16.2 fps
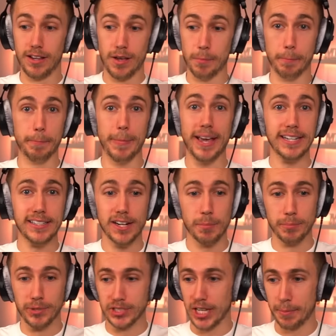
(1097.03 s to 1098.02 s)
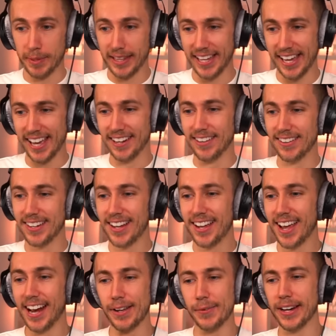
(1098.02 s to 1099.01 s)
made numbers up at the end.
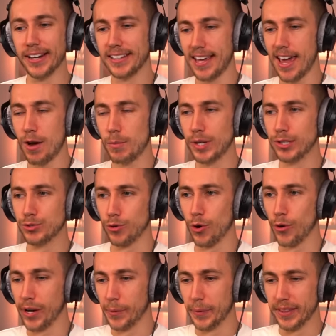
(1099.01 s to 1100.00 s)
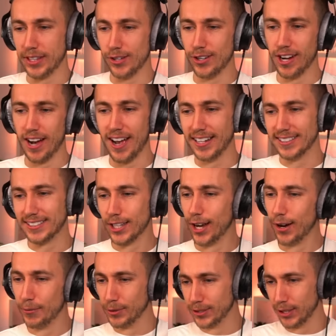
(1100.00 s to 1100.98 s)
And he went, yeah, we're drawing with you guys,
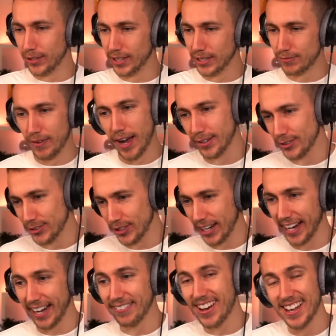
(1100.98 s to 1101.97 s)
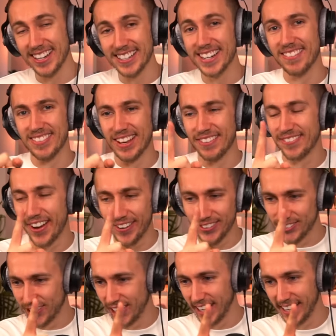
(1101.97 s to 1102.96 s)
so we'll do this final drink. And if I didn't have that final
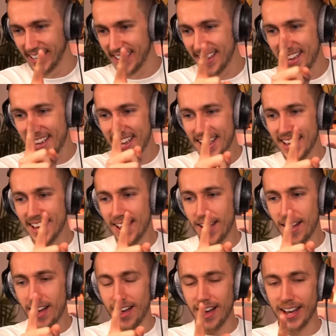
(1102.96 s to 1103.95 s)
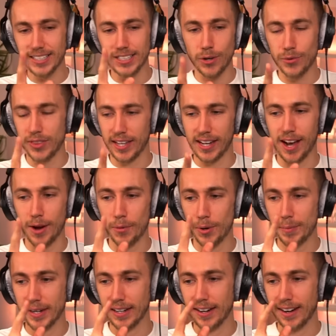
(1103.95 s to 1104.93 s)
drink, I don't think I would
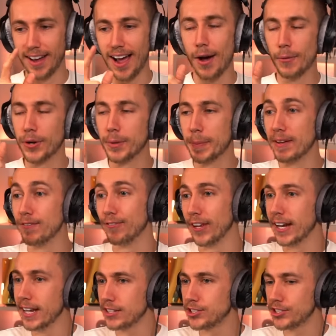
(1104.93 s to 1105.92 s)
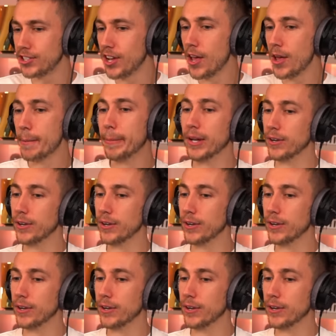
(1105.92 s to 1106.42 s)
have been finished, but